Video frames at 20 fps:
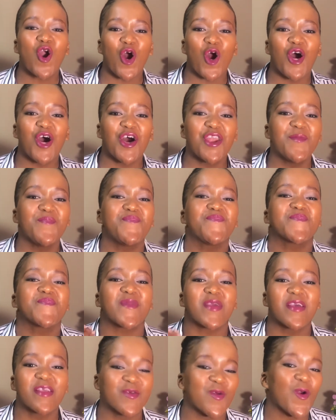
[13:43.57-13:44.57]
God
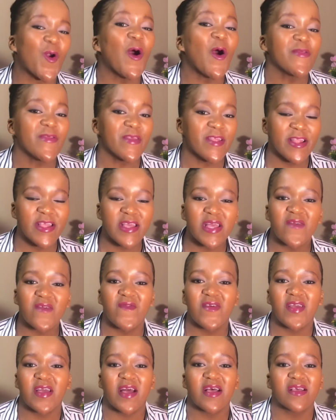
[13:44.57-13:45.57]
is constantly
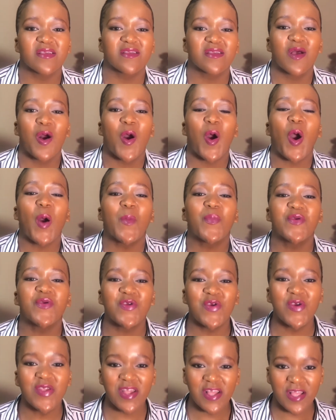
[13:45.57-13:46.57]
giving us
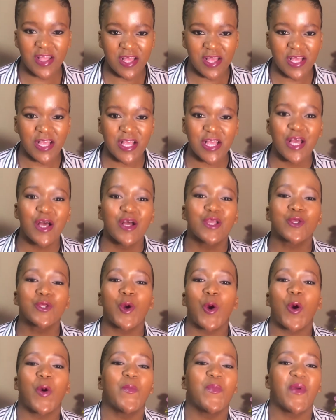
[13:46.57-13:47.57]
opportunities to
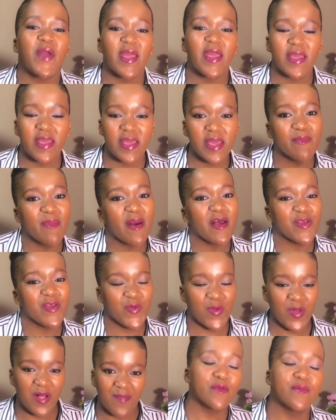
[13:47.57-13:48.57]
obey Him as
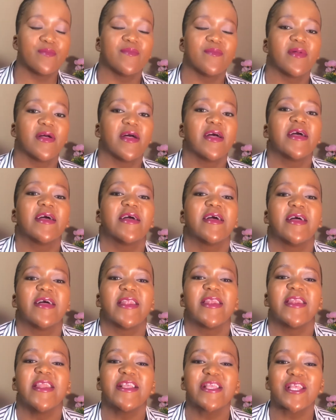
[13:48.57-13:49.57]
well.
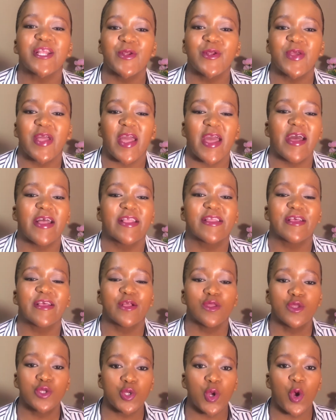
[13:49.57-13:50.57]
Let's look at
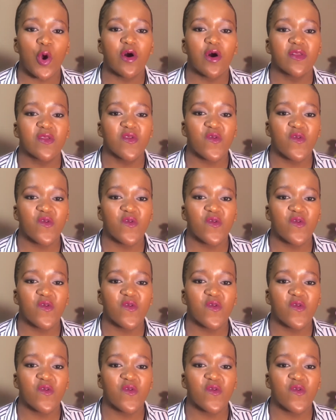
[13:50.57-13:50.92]
John